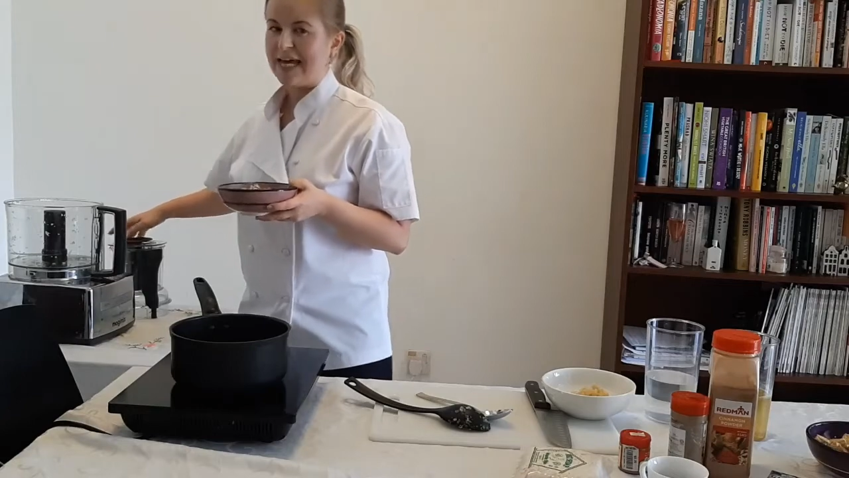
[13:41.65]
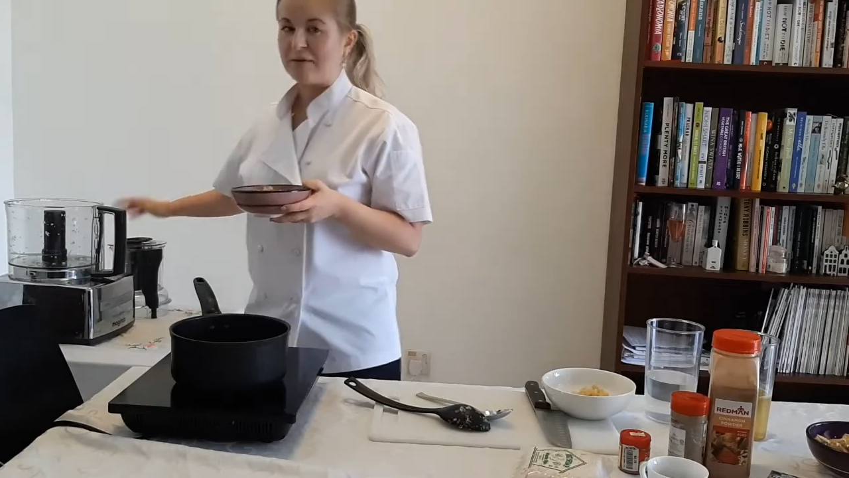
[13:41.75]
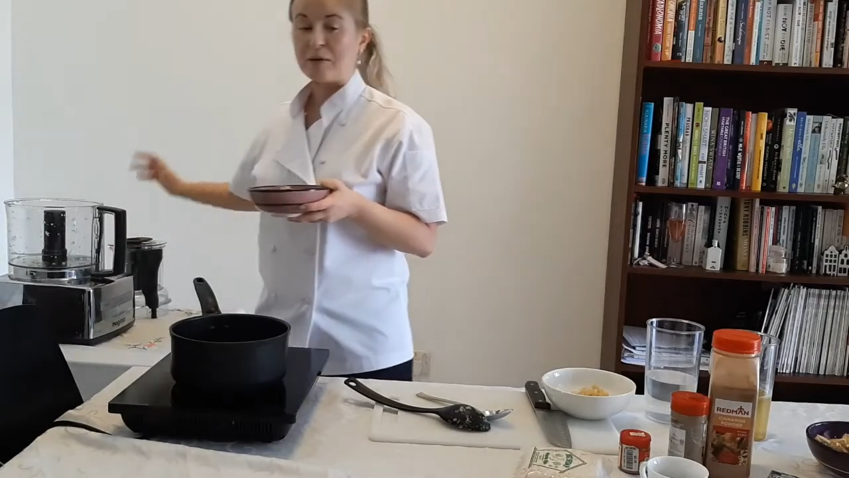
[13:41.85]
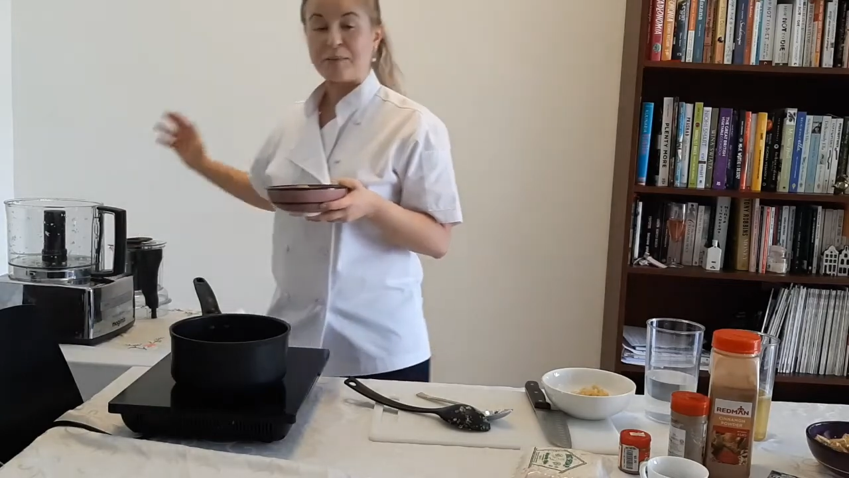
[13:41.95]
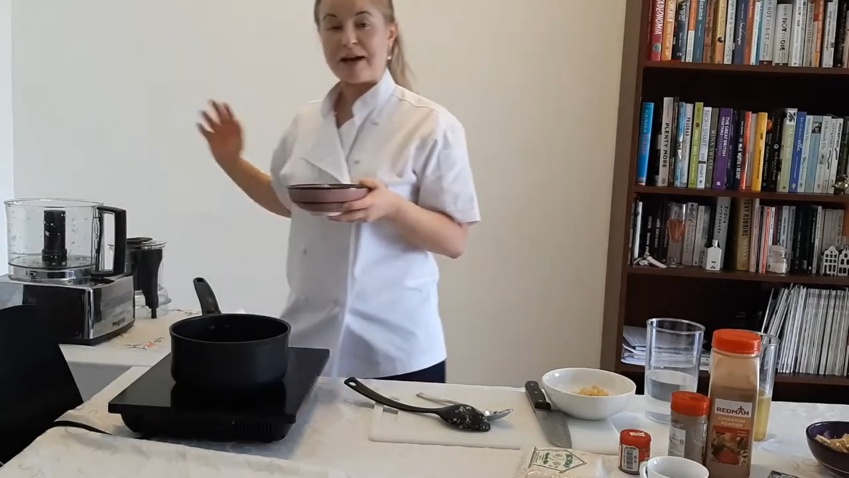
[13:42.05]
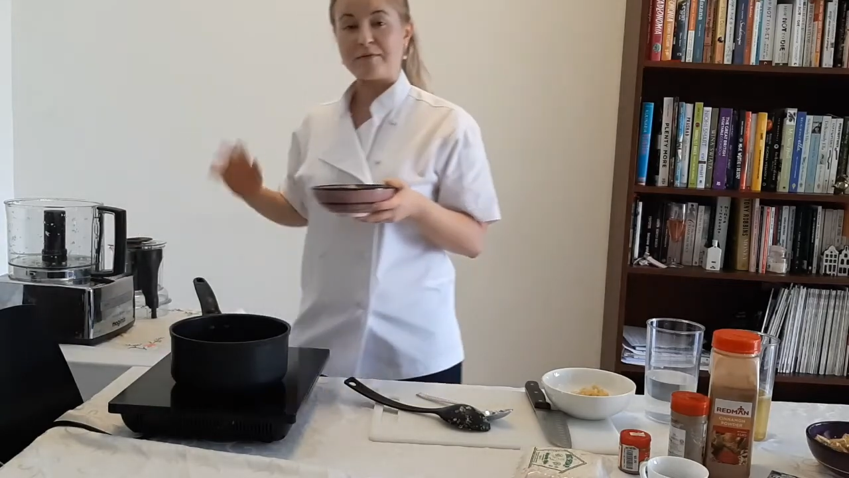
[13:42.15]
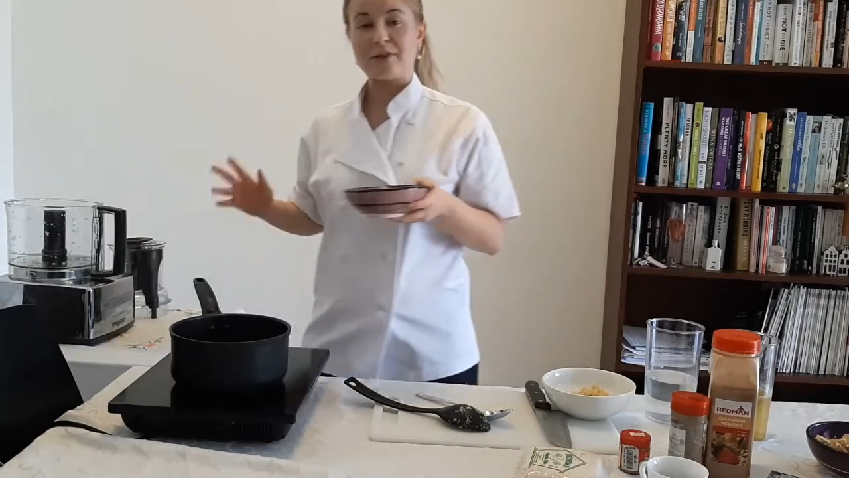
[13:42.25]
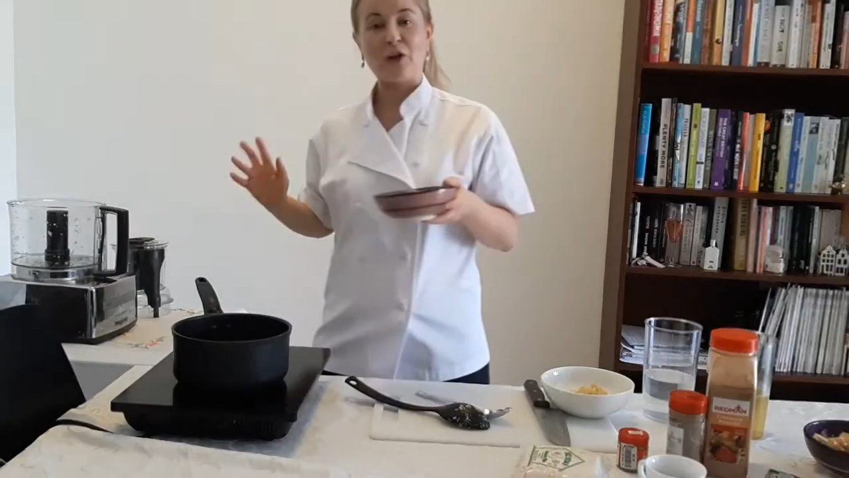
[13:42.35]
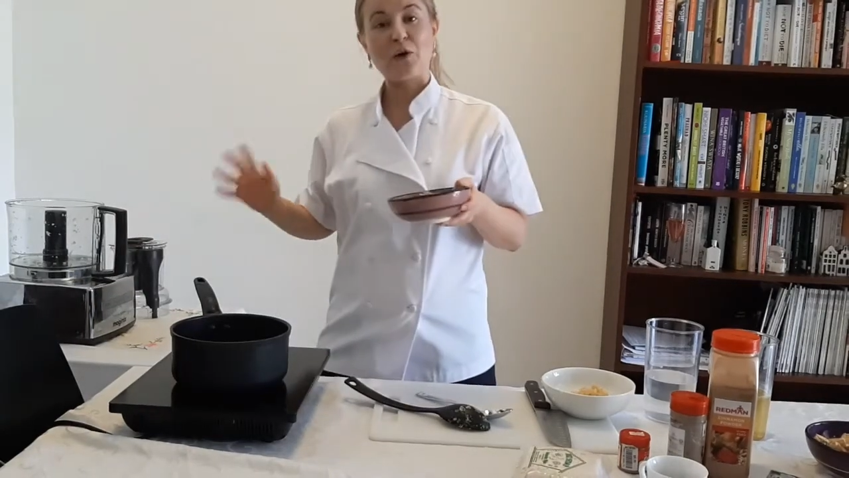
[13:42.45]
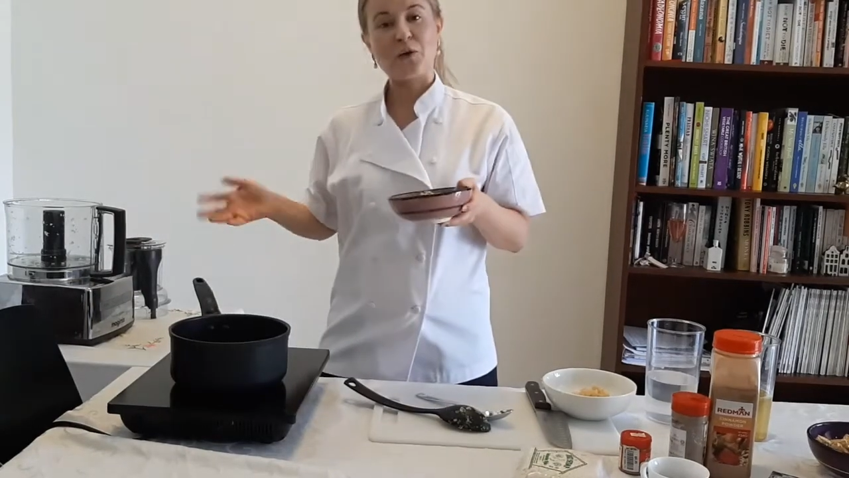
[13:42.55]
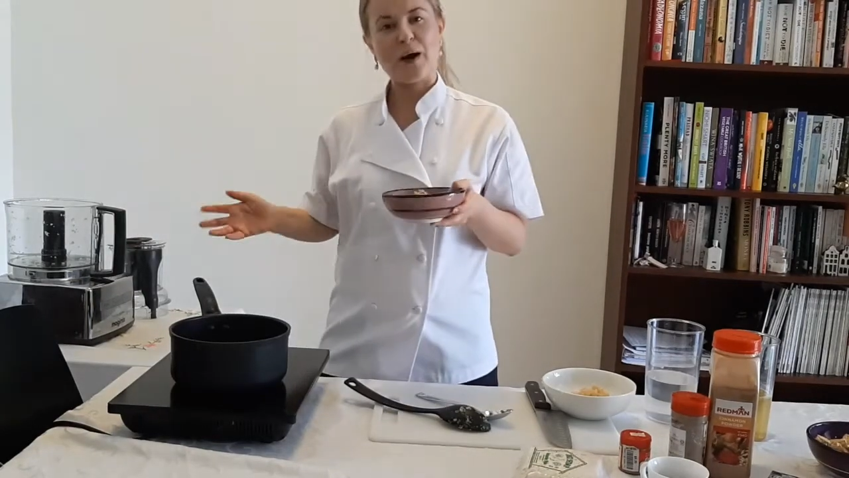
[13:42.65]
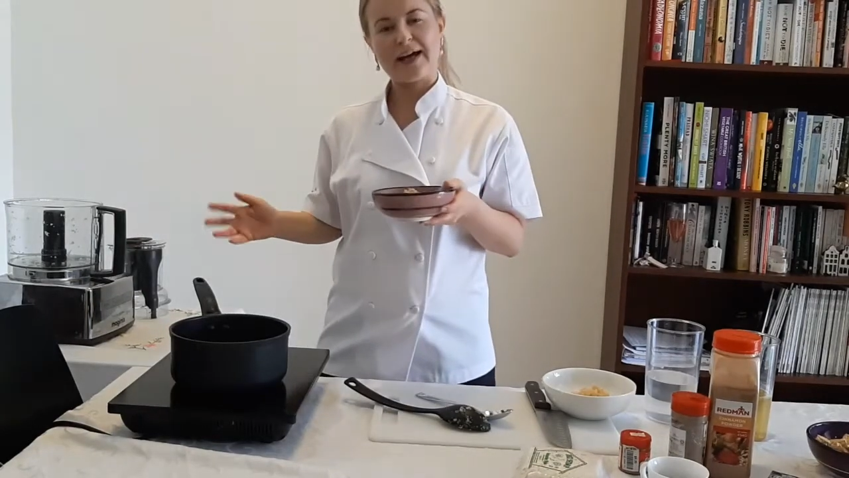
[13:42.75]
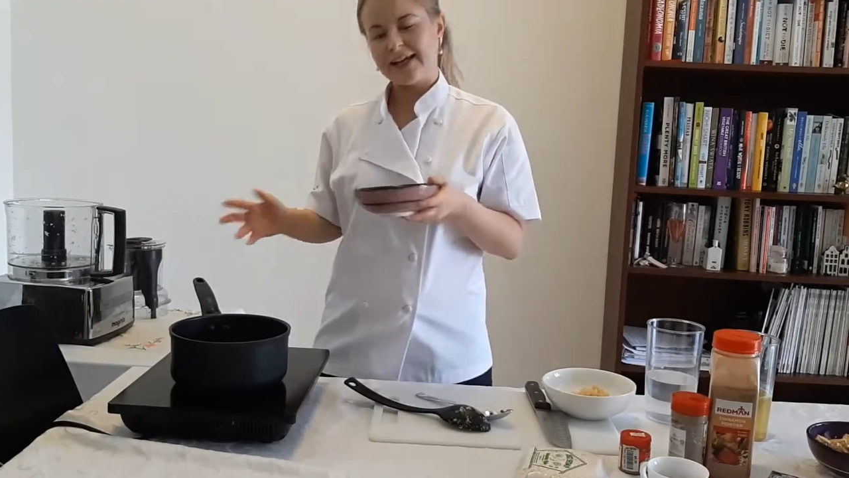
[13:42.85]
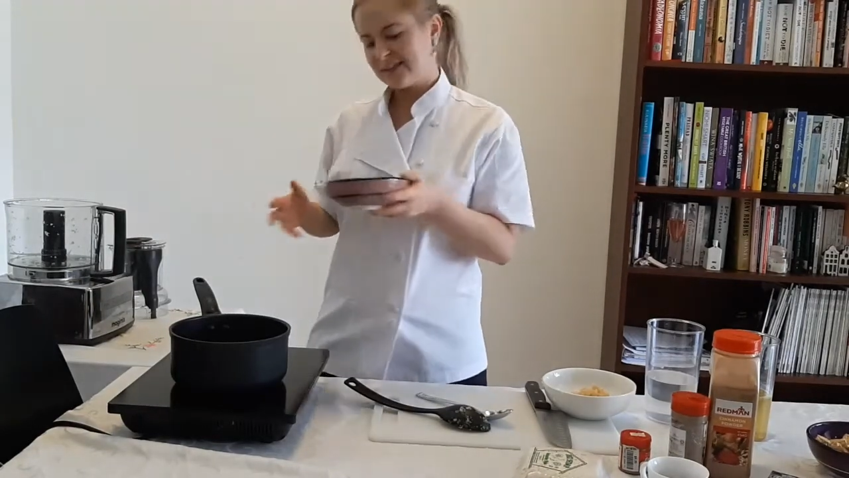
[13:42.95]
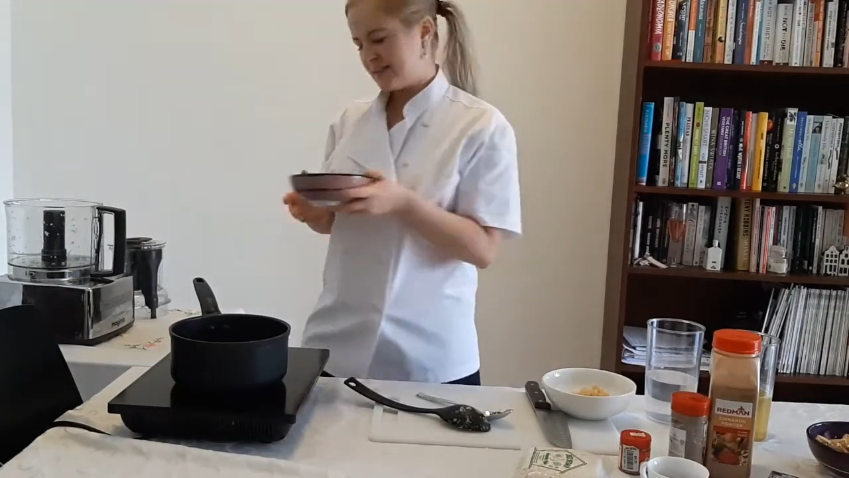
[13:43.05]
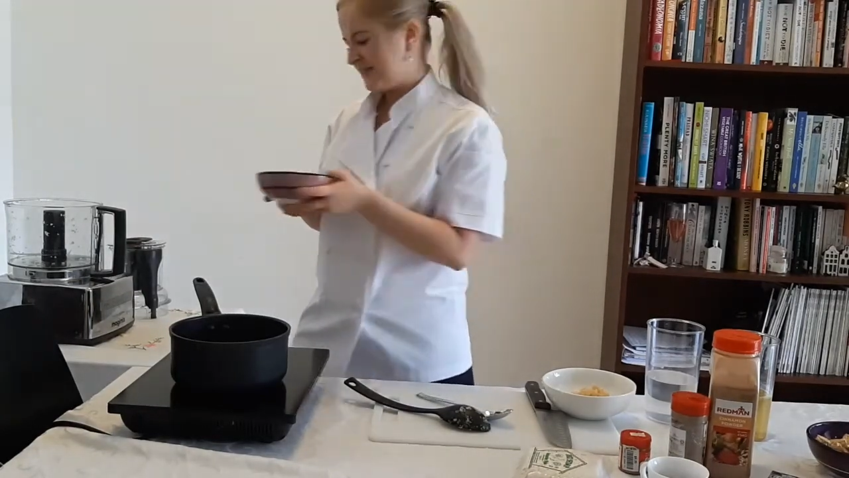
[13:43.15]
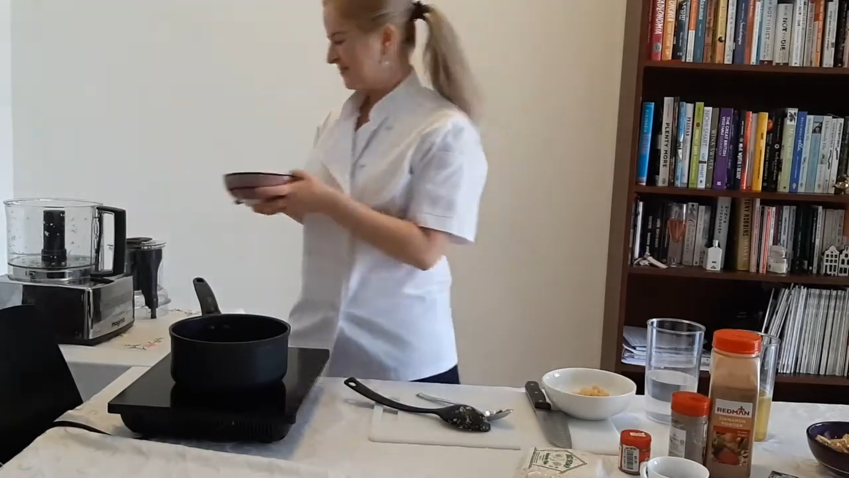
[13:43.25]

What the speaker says: I will probably go quiet.